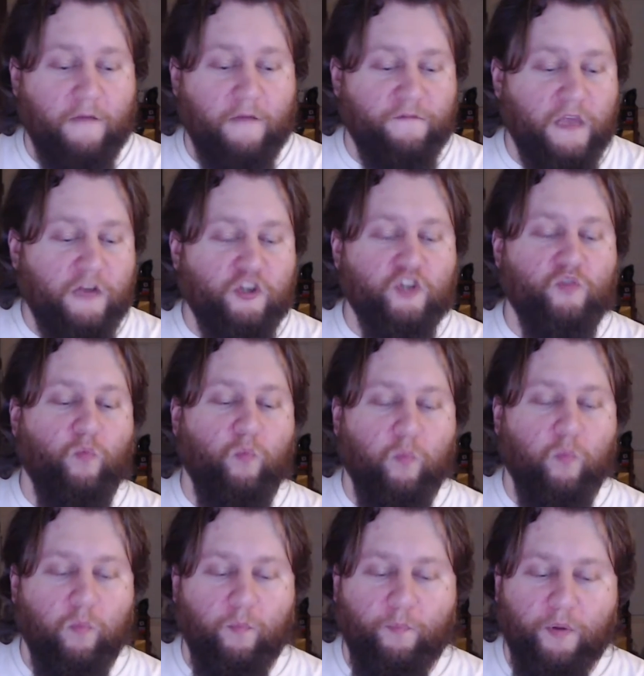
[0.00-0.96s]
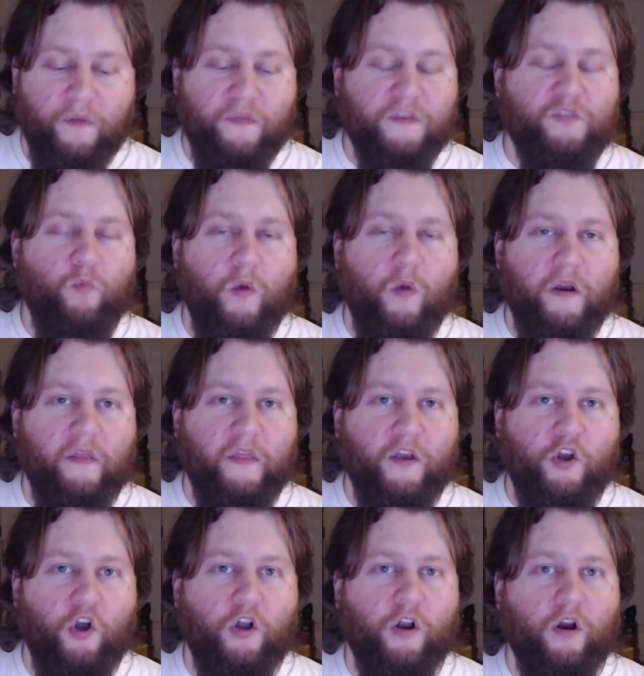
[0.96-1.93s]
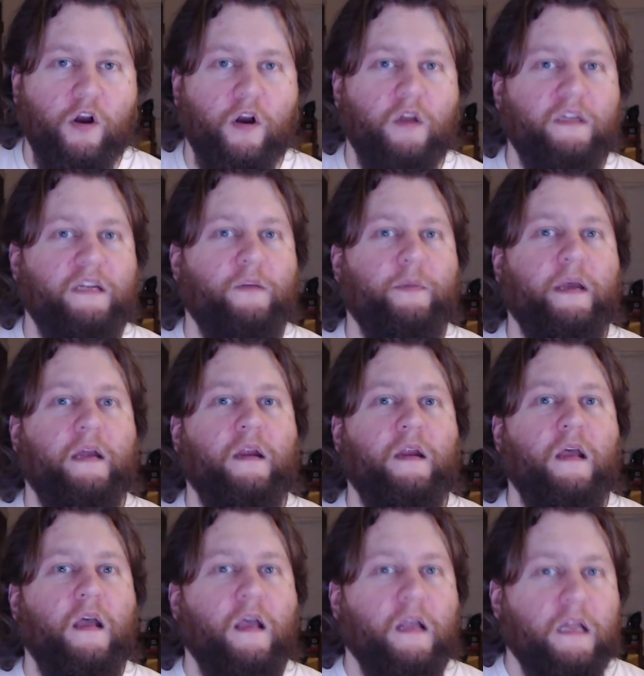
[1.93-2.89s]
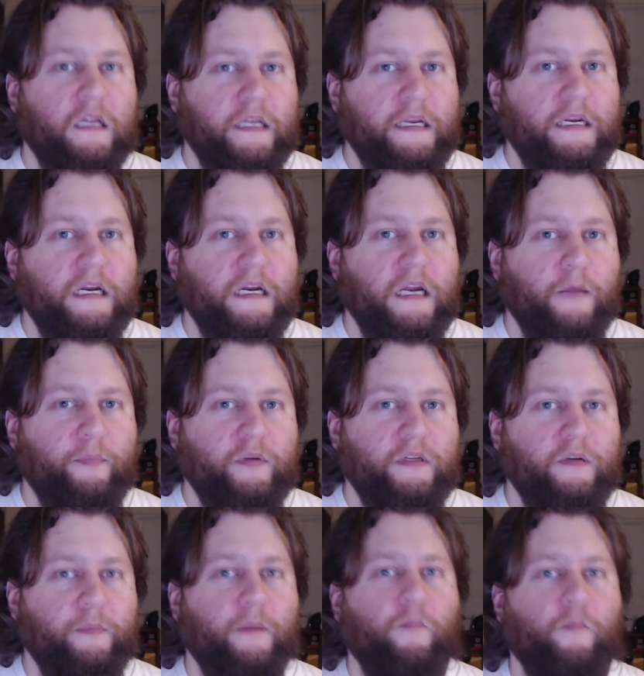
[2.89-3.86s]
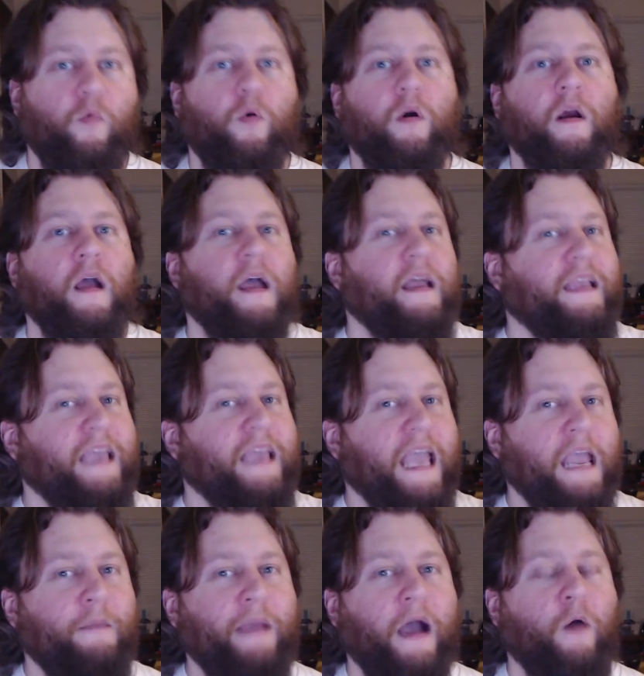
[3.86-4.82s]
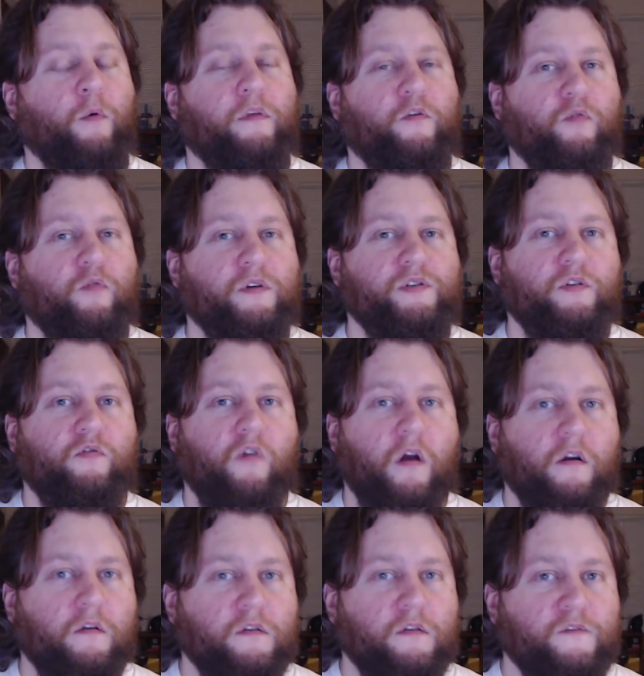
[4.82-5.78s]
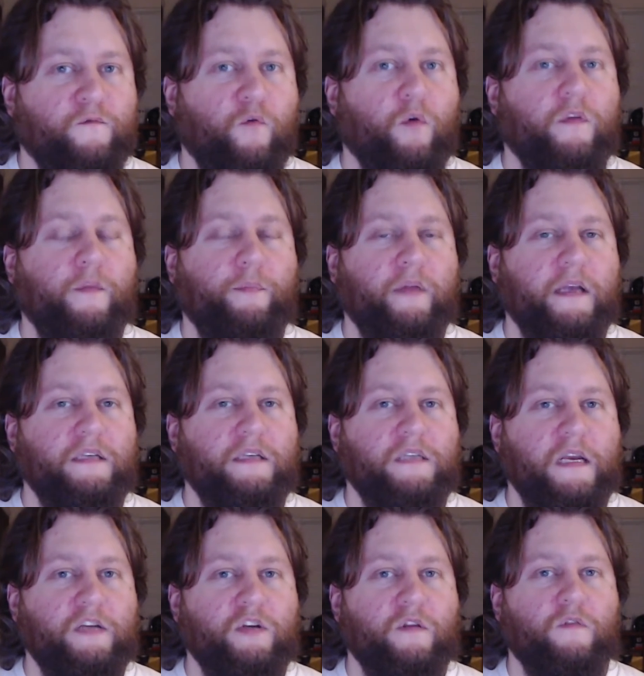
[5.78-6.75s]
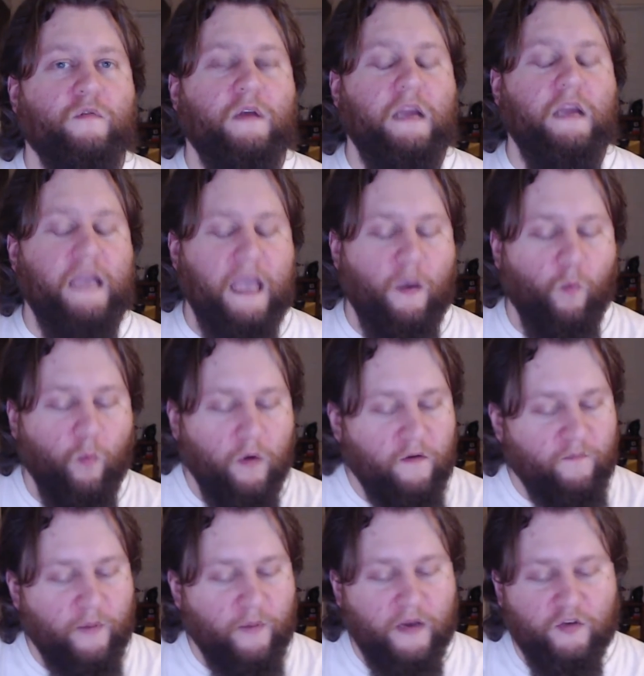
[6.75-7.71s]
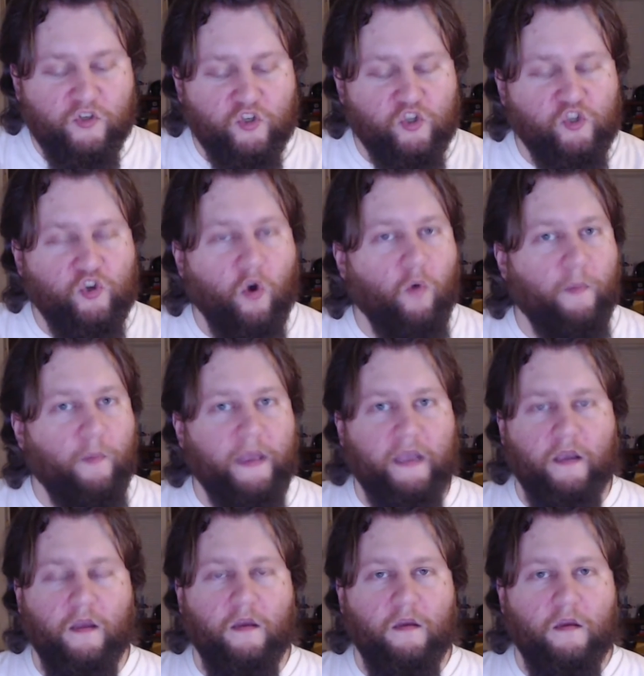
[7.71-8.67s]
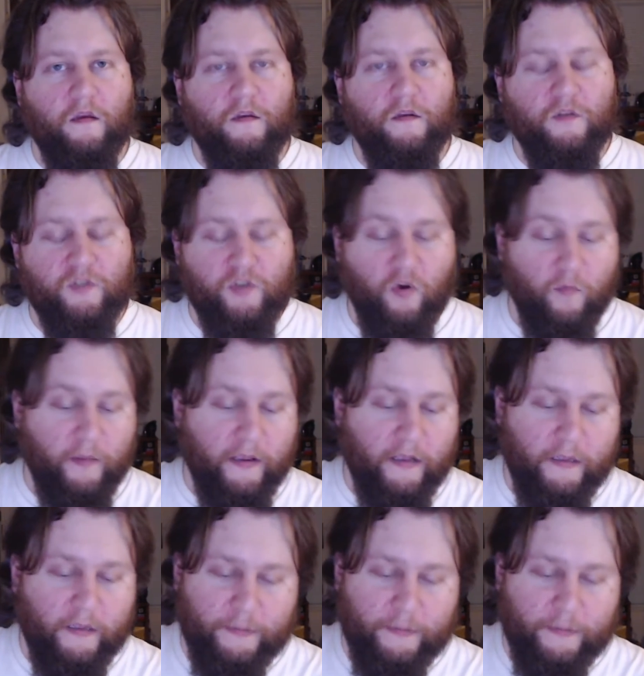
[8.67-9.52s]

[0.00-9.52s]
If they just put this one in the cooker a little bit, cleaned it up a little bit more, came out with Crystal Chronicles for the PlayStation 3, it would have been so big. So big.